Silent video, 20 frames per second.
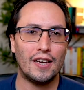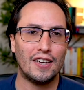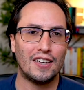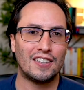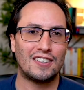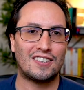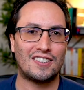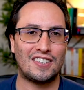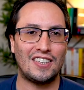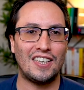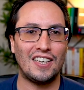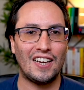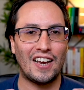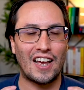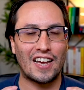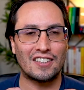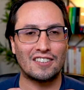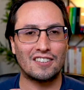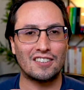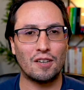seen
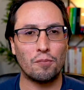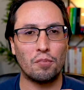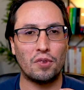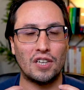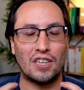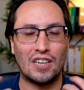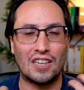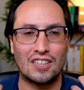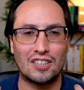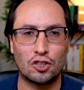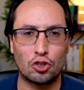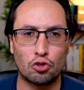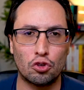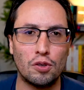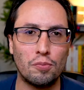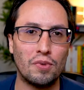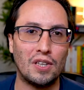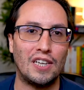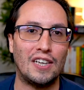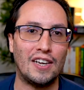as something
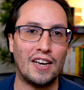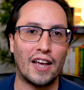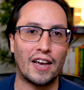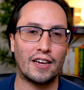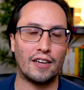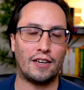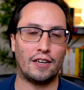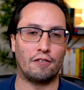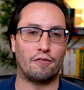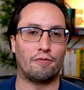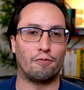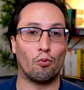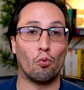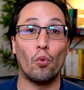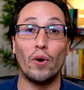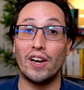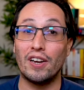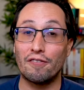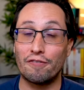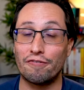extremely negative,
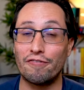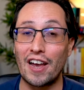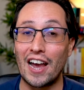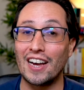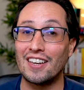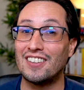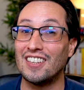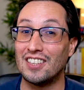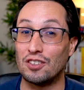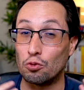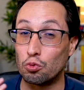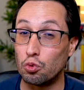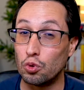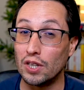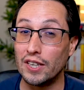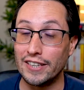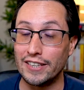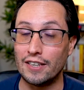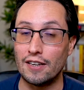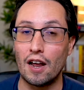when in fact it's
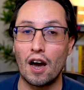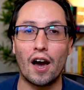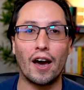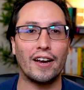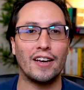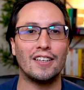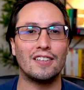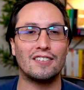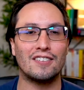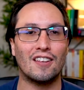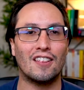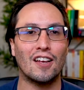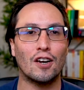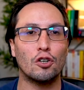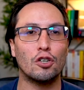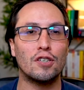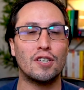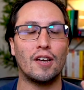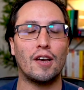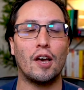really not. It's
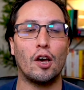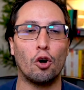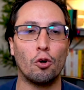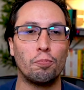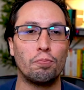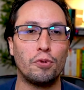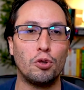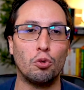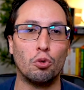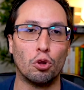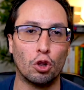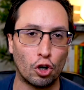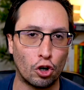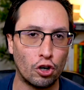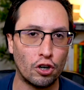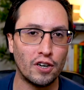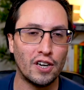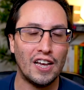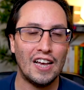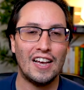there to help you
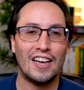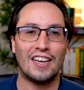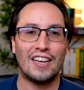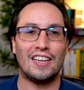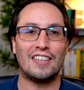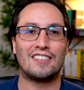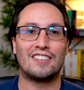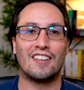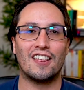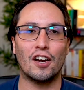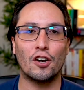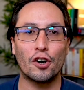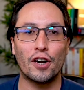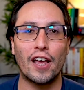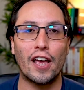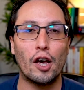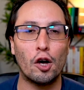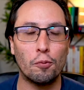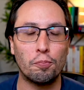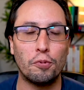learn. It's there to
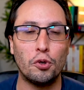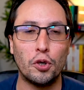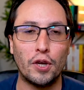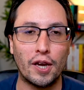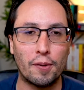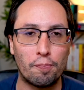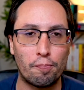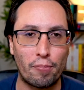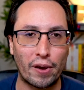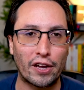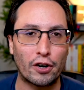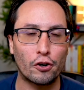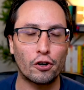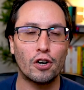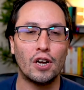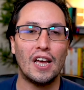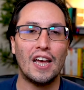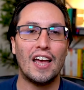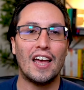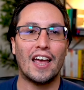help you get
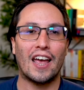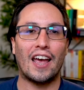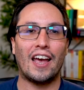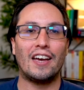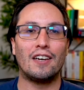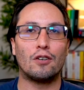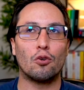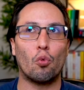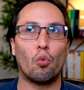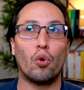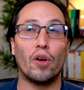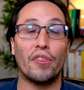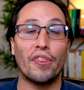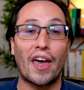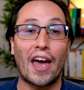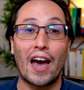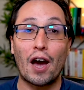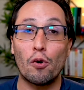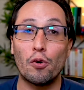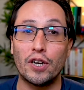better. And
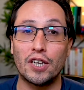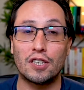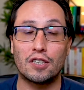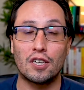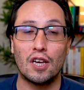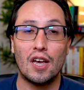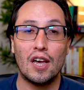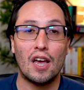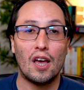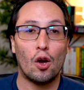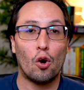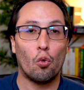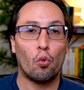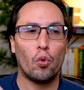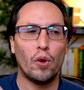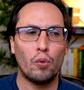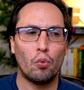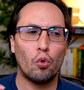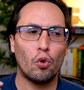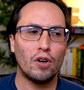without it,
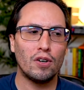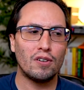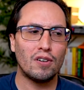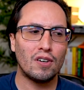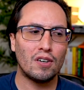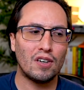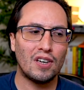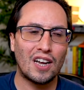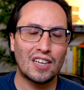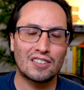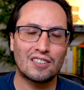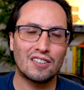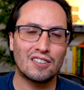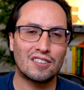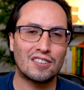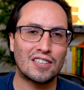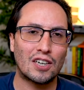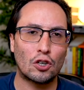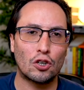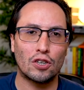we wouldn't
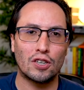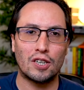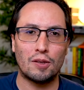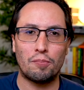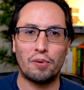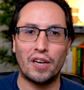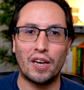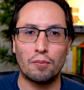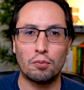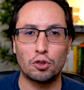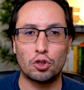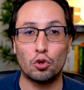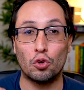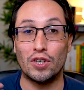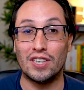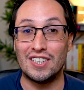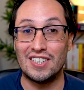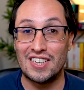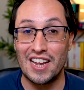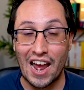necessarily be able to
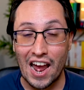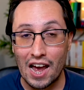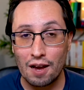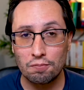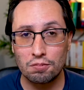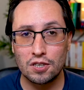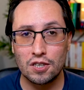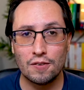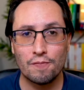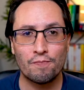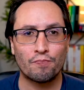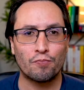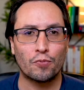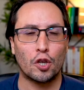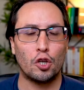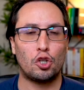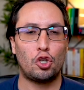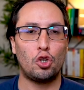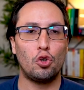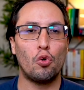adapt
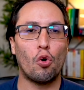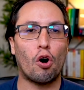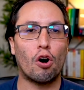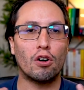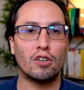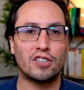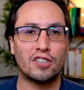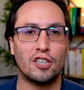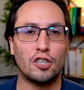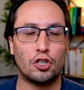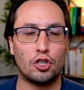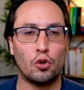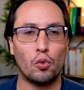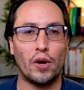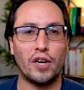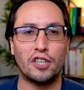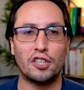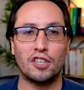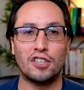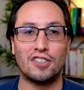to our
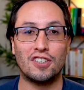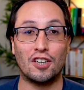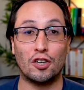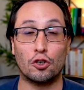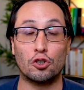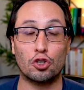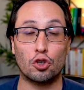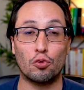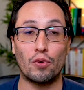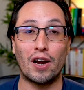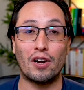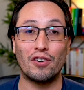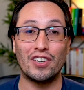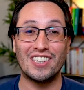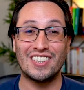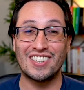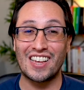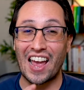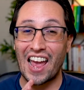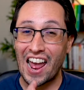situations and our
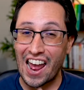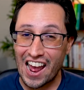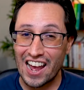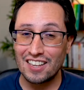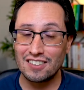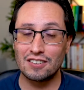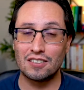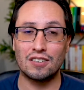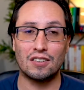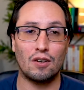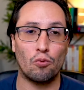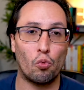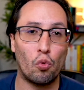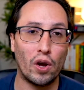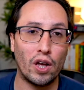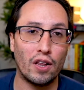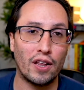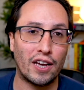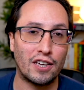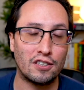surroundings as
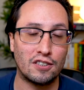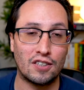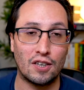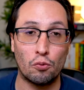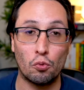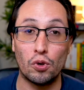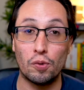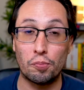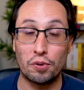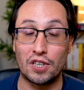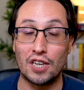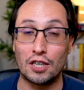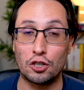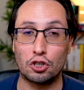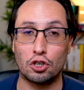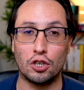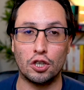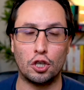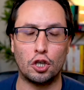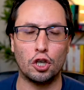well as that we
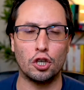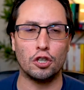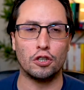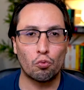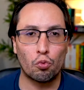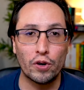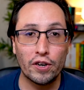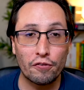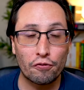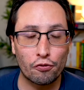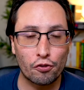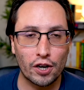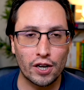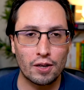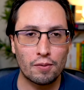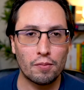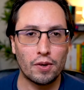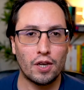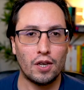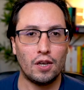potentially could.
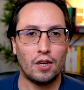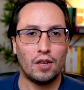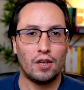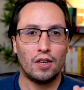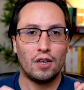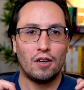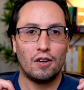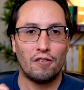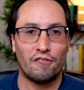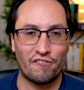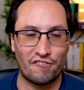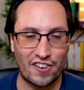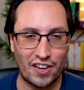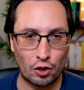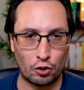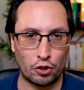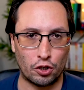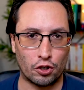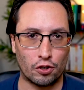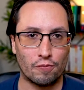Reframe
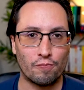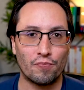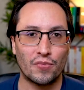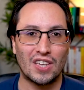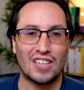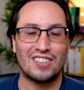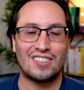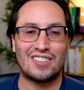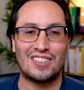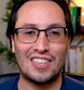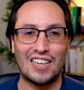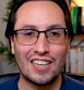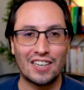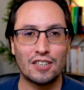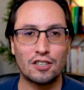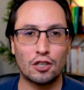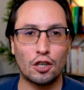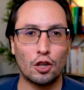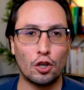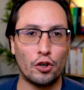failure. See it
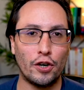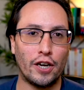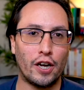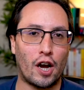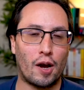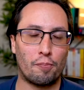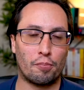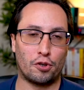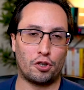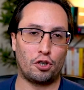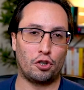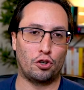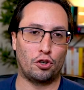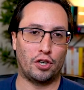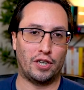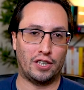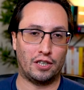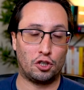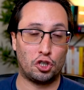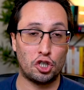as a learning
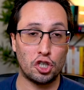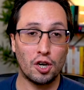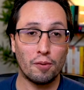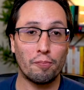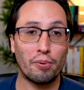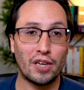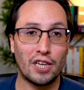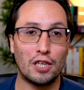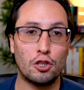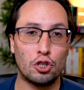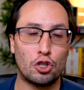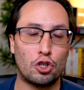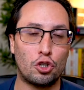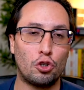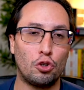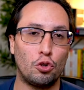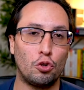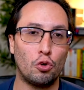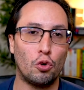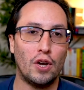opportunity. Jump
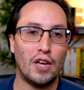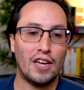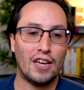into